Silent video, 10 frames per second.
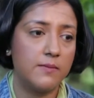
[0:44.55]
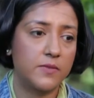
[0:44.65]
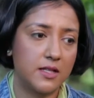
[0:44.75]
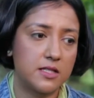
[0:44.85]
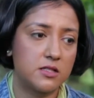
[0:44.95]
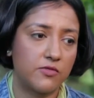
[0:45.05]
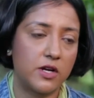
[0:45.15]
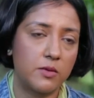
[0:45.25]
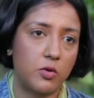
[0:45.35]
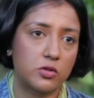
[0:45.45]
that this is a
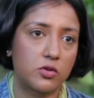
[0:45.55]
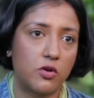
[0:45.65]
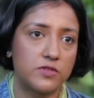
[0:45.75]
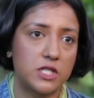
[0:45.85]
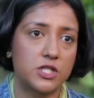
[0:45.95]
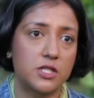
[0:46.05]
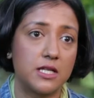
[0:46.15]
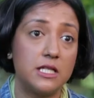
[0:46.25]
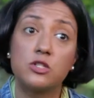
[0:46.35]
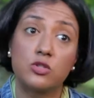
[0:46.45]
very important conversation
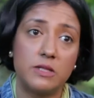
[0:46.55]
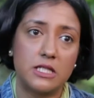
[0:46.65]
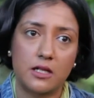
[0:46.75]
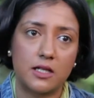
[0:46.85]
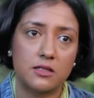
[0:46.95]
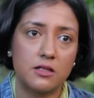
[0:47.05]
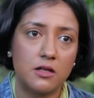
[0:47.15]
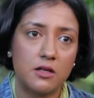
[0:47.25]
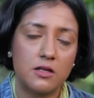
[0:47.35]
that needs to be started.